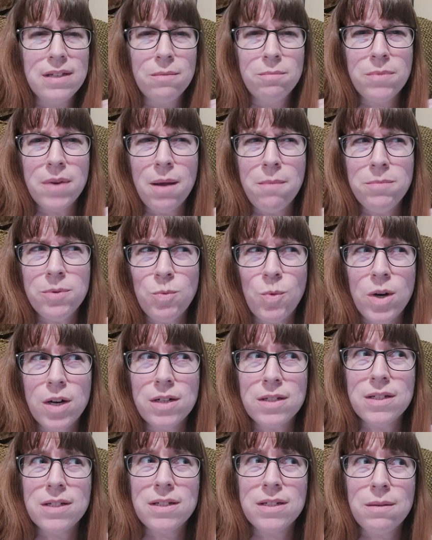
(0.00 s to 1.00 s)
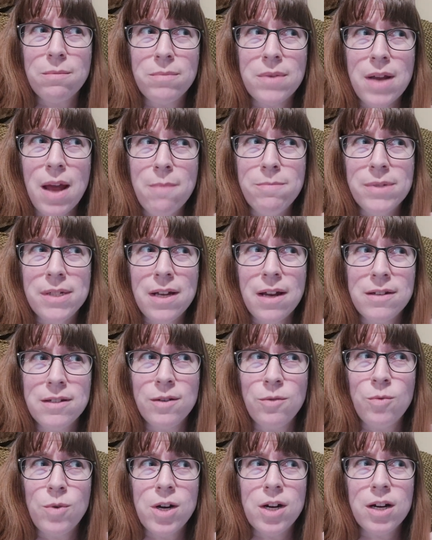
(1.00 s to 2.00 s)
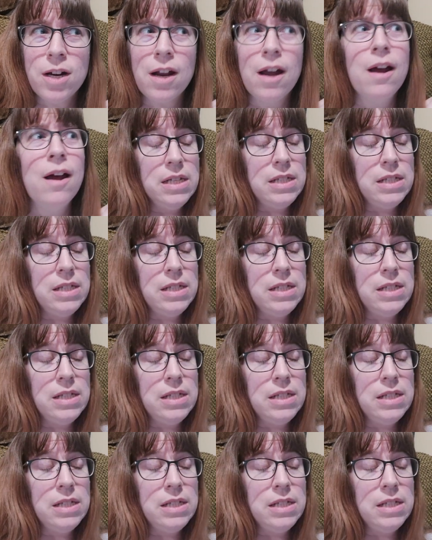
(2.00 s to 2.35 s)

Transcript: sometimes works and sometimes doesn't work.